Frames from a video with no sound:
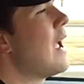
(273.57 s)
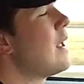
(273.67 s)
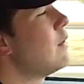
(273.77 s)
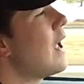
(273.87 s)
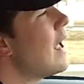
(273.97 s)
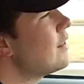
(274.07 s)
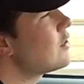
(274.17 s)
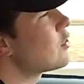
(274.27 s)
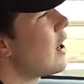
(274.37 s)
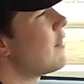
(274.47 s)
And
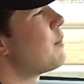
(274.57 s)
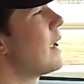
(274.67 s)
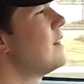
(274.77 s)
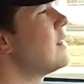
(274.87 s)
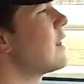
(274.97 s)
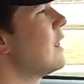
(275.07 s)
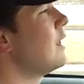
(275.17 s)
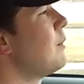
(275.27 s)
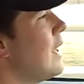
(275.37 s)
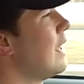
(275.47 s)
S-Drive
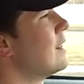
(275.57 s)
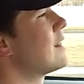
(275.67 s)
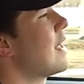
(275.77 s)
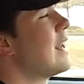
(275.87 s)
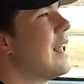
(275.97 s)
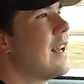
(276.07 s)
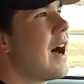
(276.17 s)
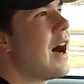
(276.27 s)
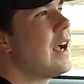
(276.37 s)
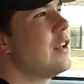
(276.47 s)
basically means that in
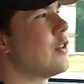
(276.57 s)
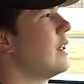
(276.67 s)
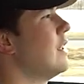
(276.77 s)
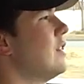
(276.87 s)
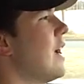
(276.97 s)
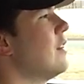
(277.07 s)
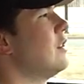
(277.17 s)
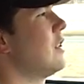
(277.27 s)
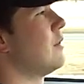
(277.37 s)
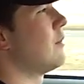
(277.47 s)
I, you're in
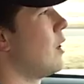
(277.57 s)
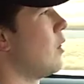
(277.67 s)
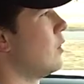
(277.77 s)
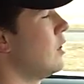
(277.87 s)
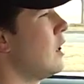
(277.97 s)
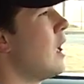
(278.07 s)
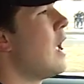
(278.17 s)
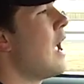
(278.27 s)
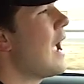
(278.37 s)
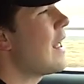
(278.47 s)
intelligent mode,
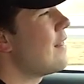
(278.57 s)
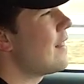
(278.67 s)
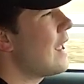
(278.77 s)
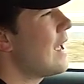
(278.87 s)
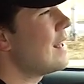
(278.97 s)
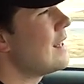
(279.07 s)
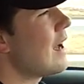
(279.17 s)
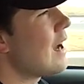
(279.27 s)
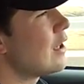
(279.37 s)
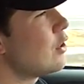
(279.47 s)
and
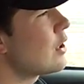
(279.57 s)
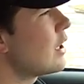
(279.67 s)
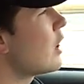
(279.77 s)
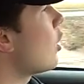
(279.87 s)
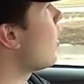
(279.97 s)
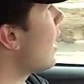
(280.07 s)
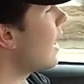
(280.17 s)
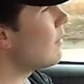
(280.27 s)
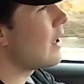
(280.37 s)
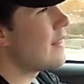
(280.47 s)
then you can go
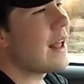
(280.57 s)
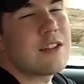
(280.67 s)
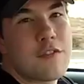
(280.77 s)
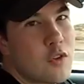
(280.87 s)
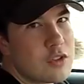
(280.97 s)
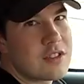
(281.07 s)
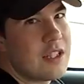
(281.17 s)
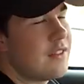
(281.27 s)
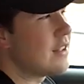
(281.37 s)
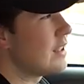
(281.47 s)
up, and that's full
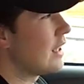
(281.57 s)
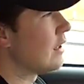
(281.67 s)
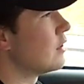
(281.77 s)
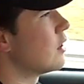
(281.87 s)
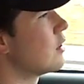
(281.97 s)
CVT.